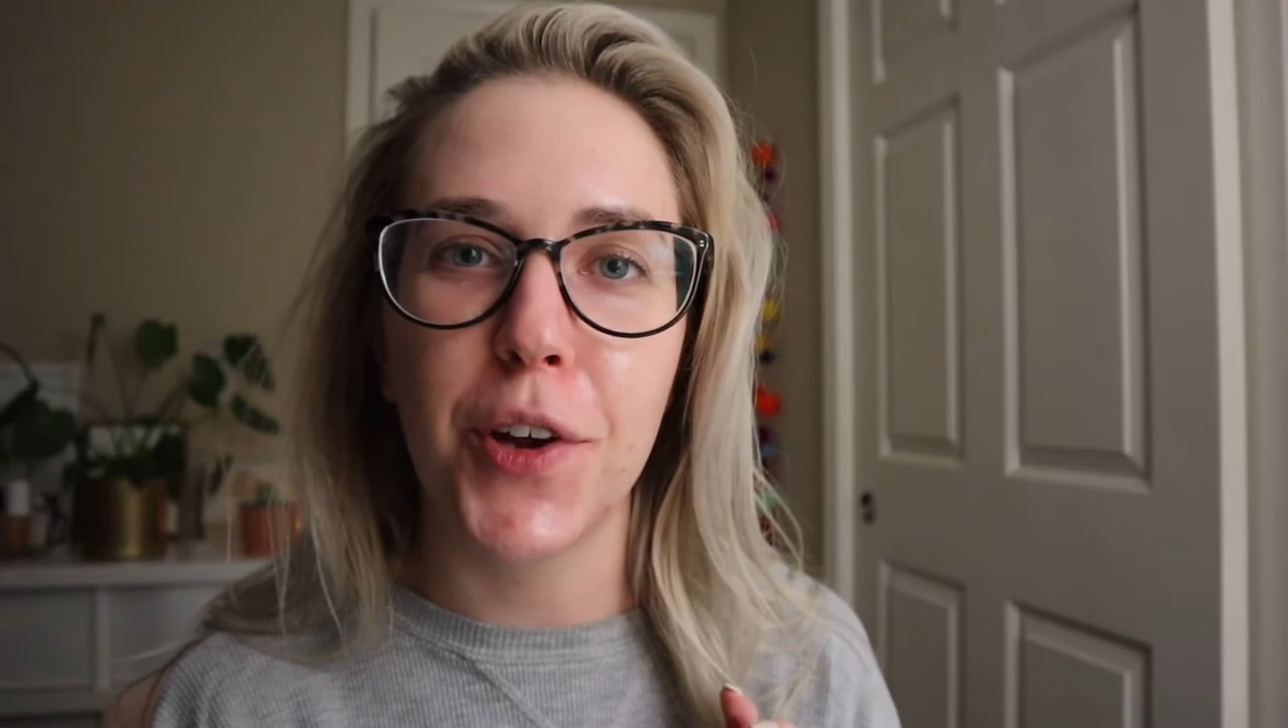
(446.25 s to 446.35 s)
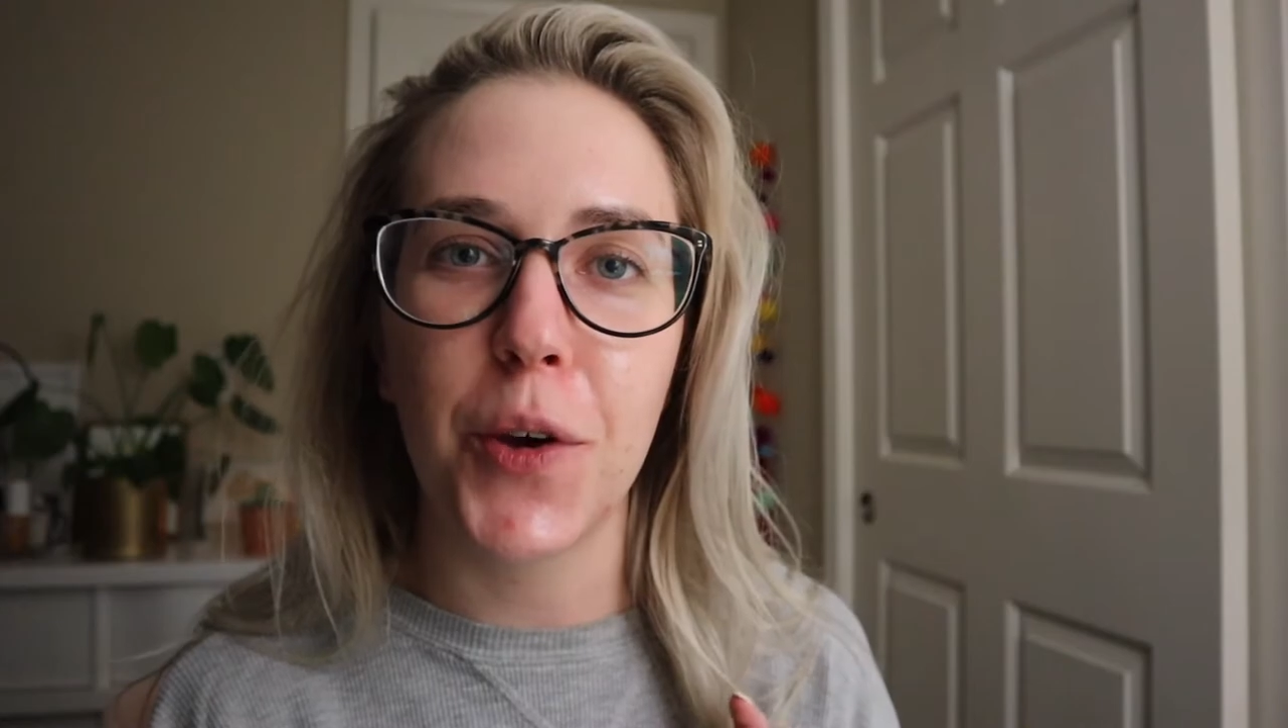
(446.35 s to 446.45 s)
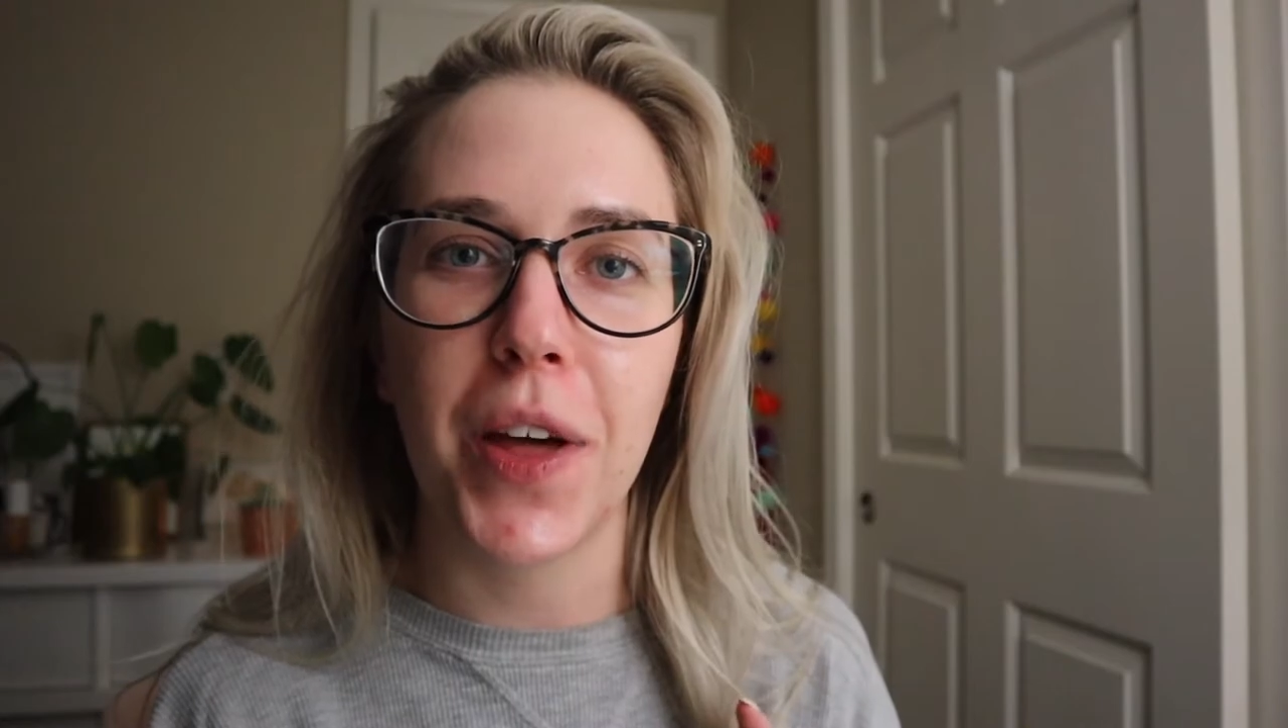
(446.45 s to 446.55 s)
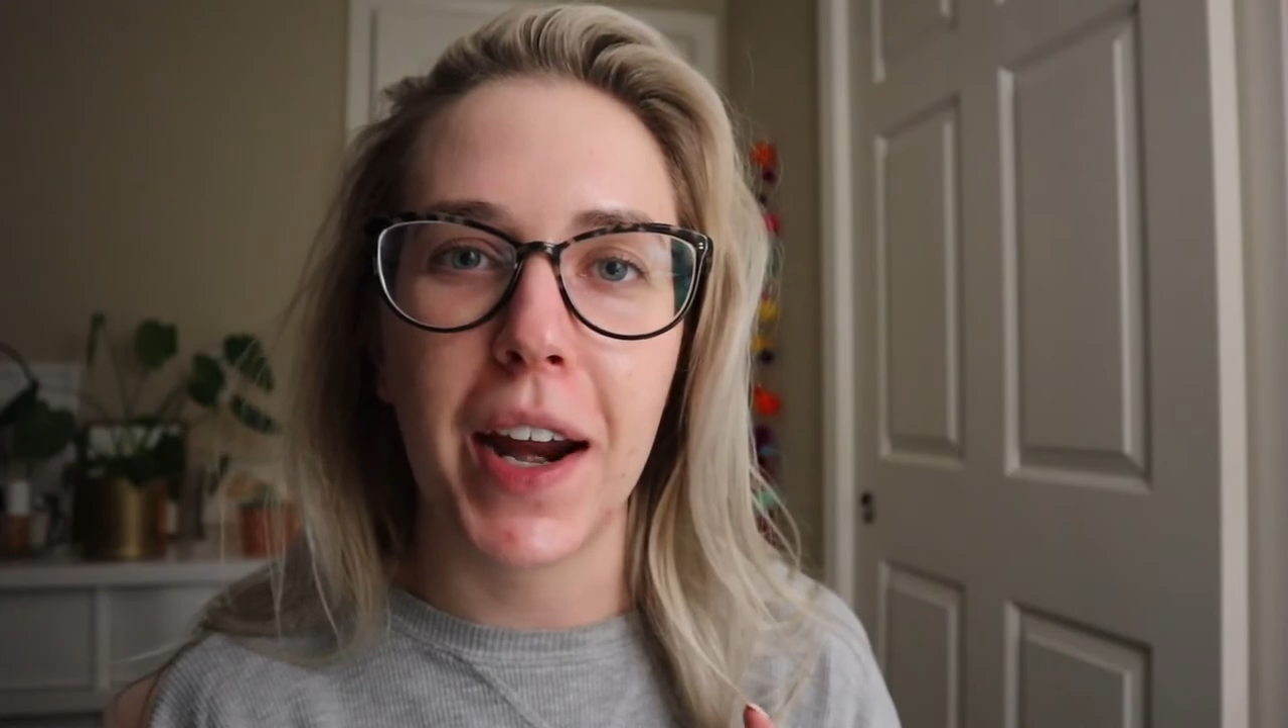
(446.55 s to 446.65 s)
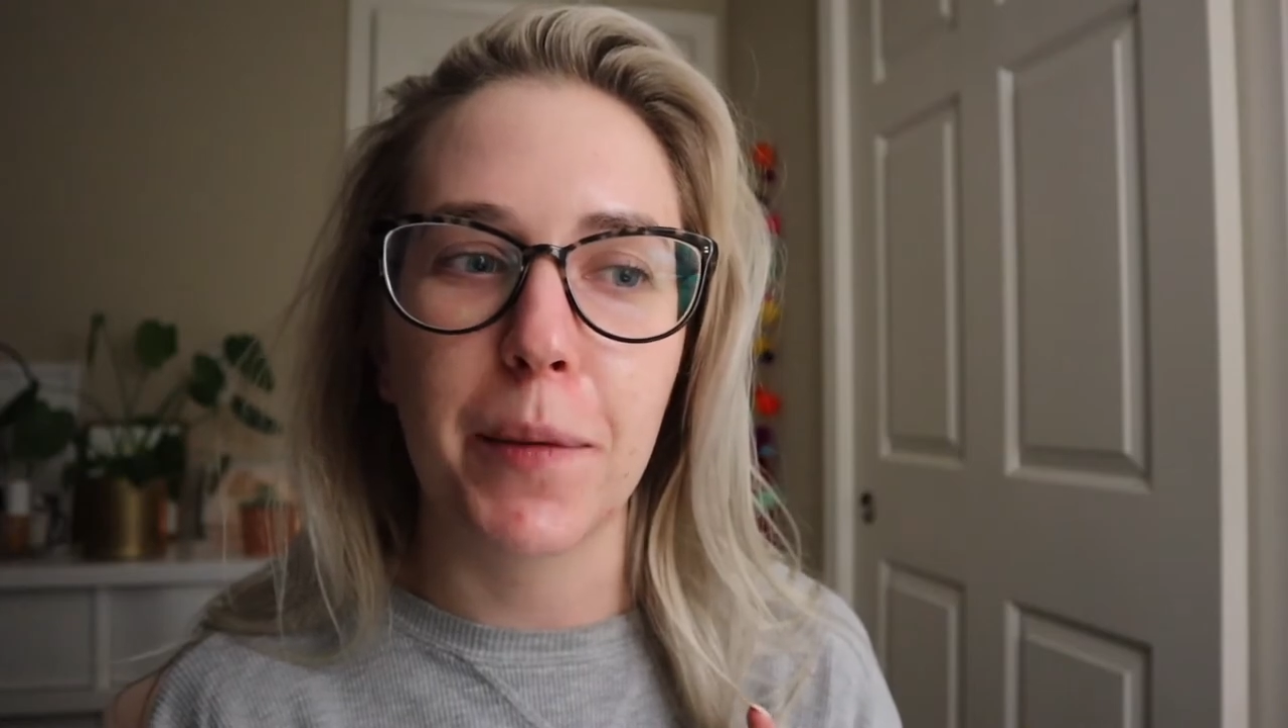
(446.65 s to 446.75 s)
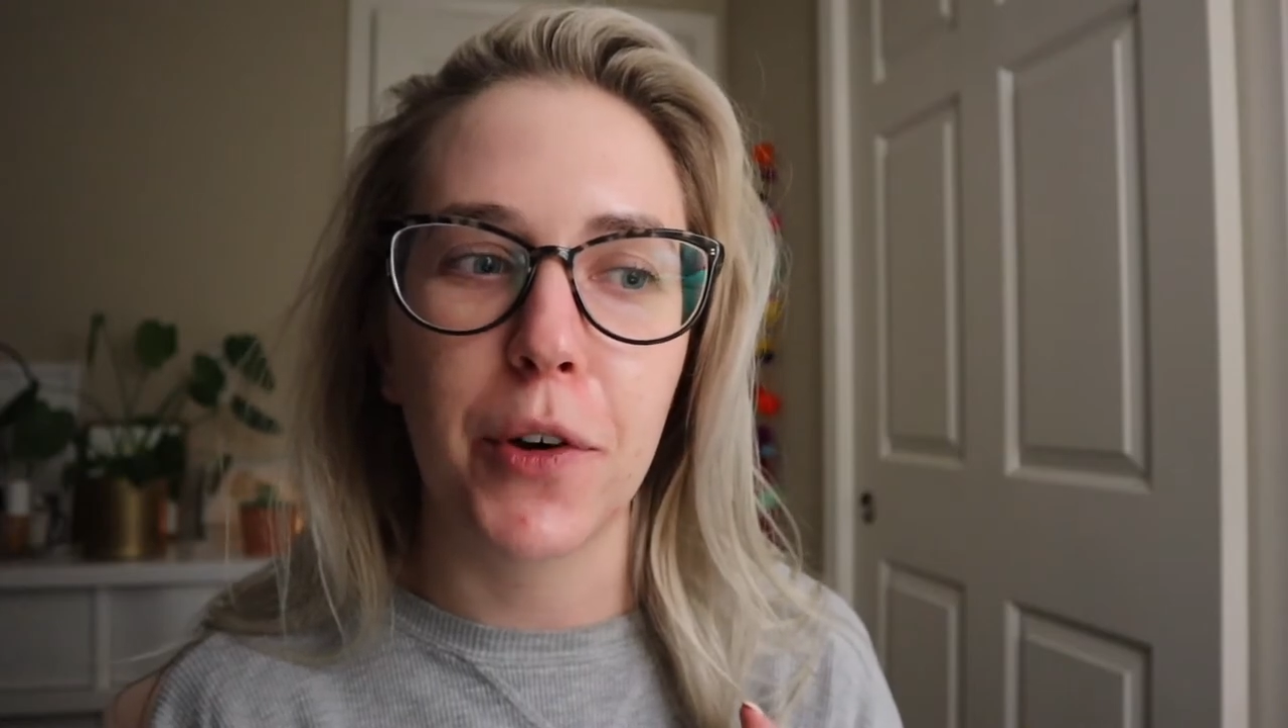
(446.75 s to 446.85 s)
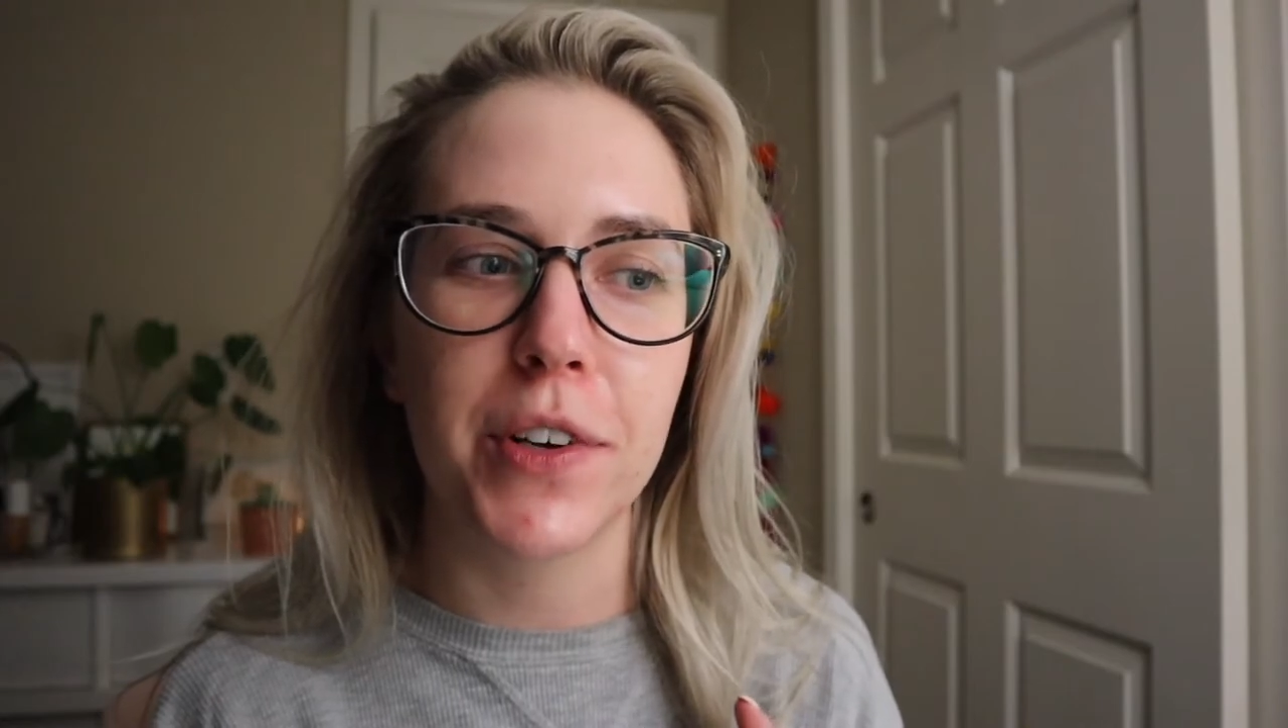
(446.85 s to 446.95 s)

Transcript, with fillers: you know that I'm